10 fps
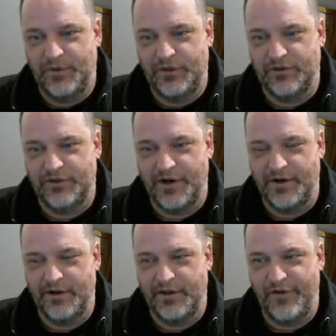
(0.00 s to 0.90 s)
Just
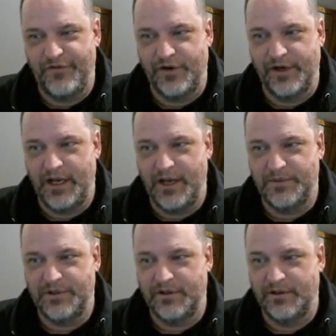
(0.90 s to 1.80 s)
sharing our love for
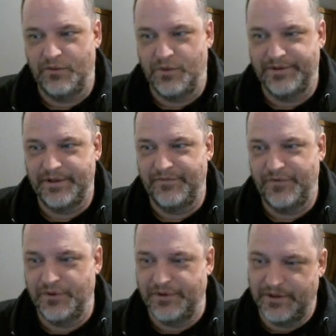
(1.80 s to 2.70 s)
games and the ones that
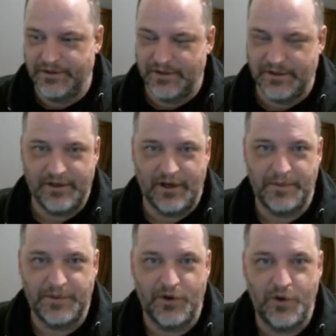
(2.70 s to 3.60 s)
influenced us this
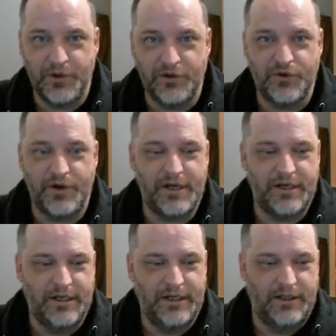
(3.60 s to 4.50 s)
time. So I hope you enjoyed
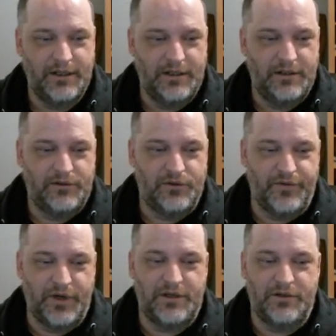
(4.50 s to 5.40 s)
it. Don't
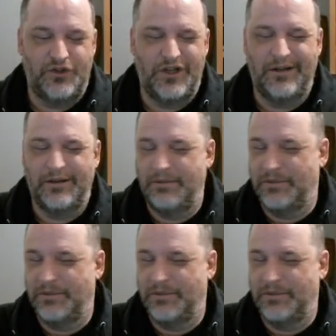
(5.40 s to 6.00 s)
forget to gently